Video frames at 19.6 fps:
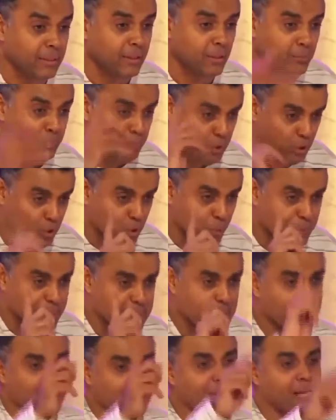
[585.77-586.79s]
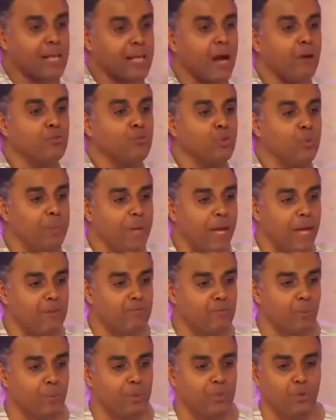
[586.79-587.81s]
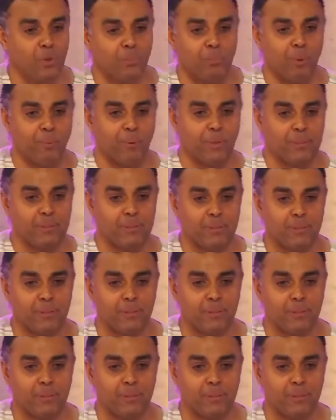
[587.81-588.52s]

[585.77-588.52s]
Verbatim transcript: you'll be surprised how you behave towards your parent.